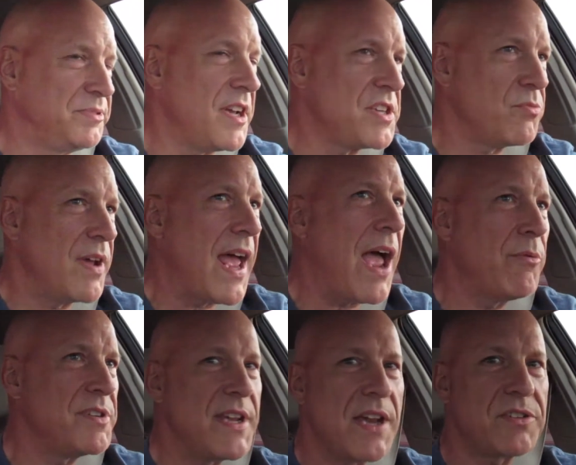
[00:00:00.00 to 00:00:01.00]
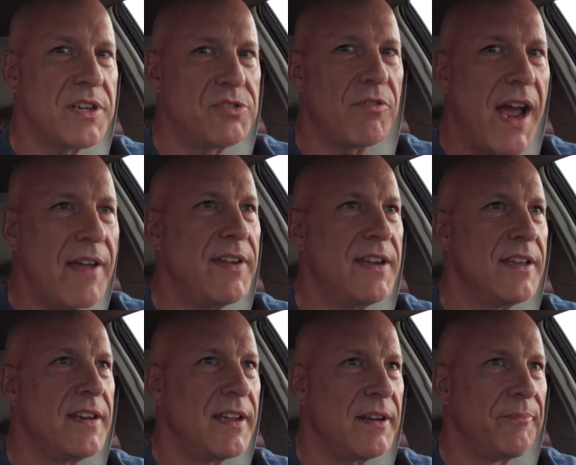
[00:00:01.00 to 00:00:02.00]
Plus, when I was actually driving
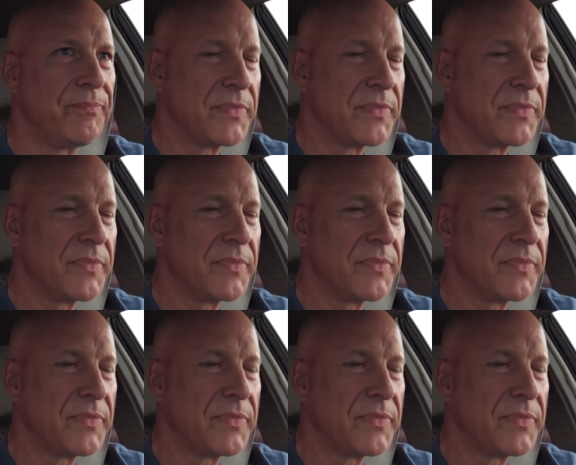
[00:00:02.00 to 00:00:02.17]
in it,